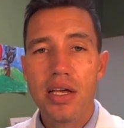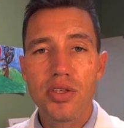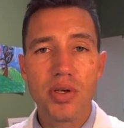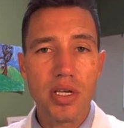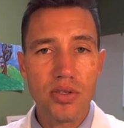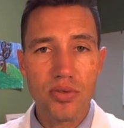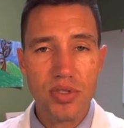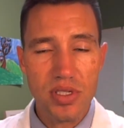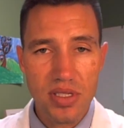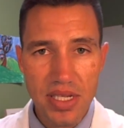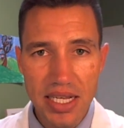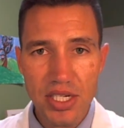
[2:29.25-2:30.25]
You can lose
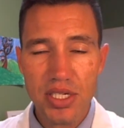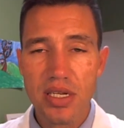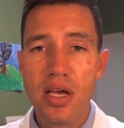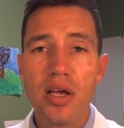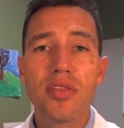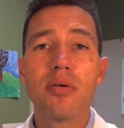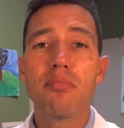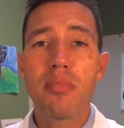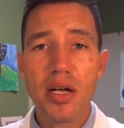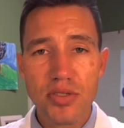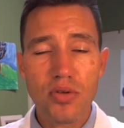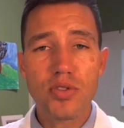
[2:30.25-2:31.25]
sensation. The
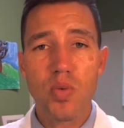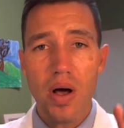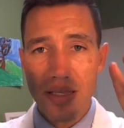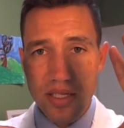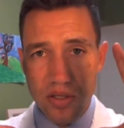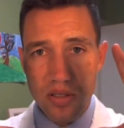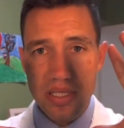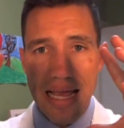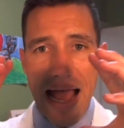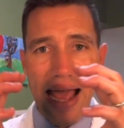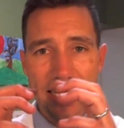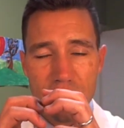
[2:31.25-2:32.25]
muscles will literally
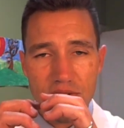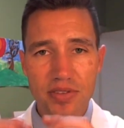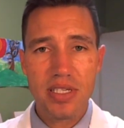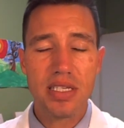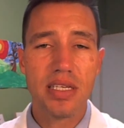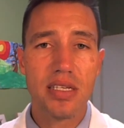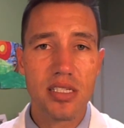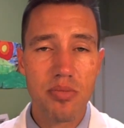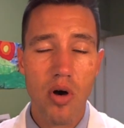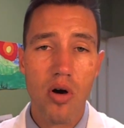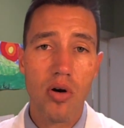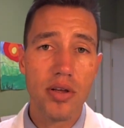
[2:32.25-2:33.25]
atrophy and get
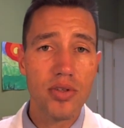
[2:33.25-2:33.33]
small.